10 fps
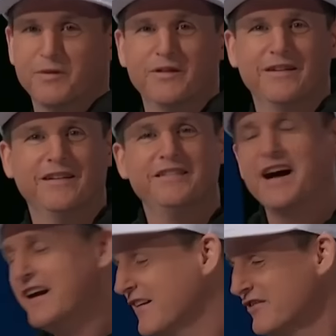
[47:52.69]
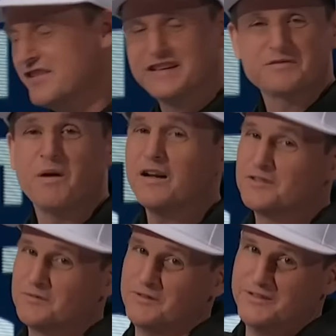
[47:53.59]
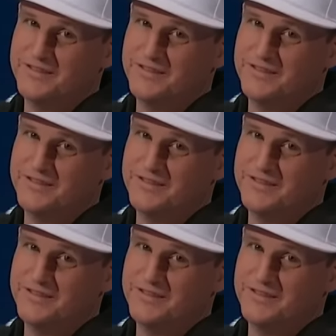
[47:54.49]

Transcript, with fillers: Yeah. Not everything's possible.